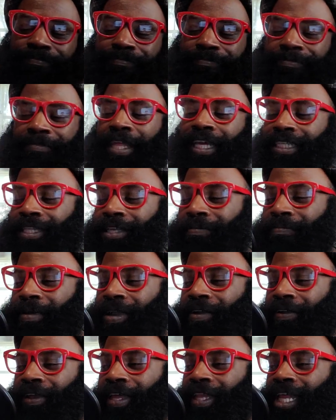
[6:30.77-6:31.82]
That's the
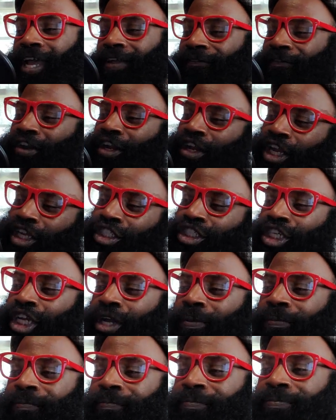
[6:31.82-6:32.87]
American life in a
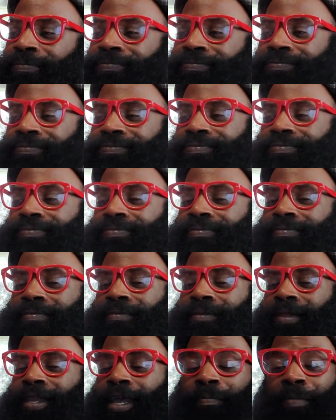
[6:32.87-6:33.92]
nutshell.
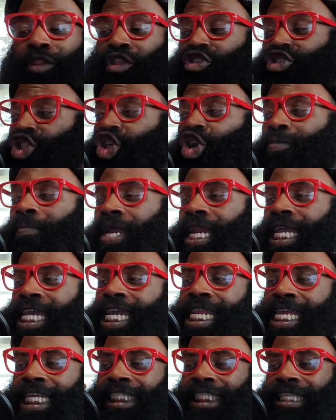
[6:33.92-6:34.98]
But there's too many
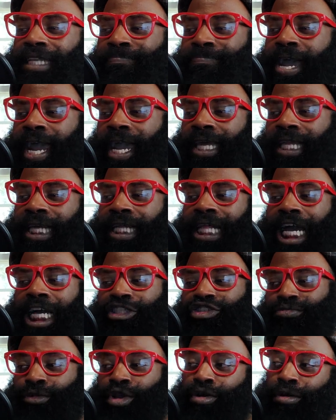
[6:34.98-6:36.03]
idiots in the back of the
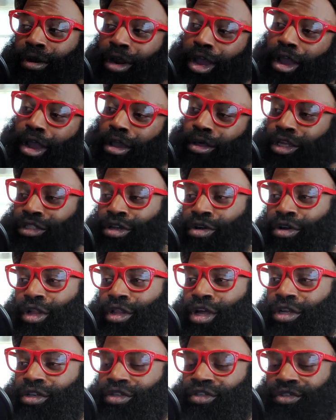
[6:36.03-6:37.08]
classroom going, hey, let's go to
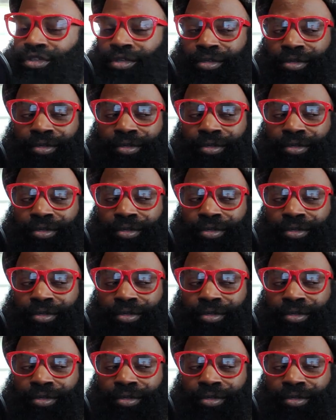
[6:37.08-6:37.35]
lunch.